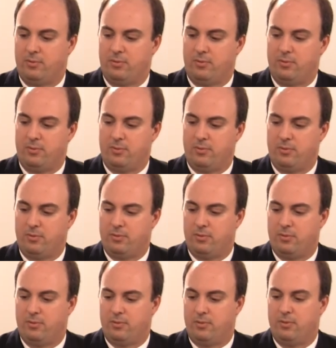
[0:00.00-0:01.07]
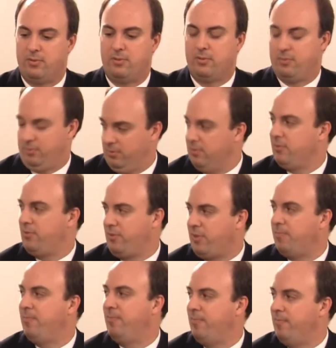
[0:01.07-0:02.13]

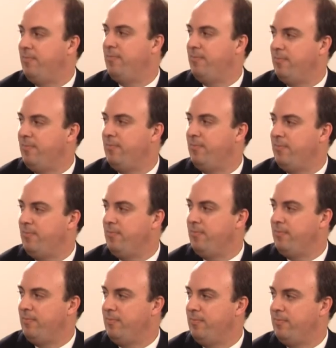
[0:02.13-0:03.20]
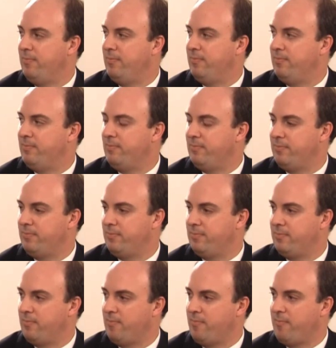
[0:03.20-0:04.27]

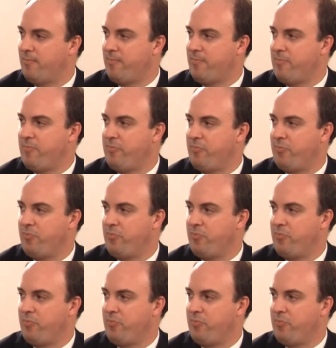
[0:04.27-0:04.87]
The person shown says nothing.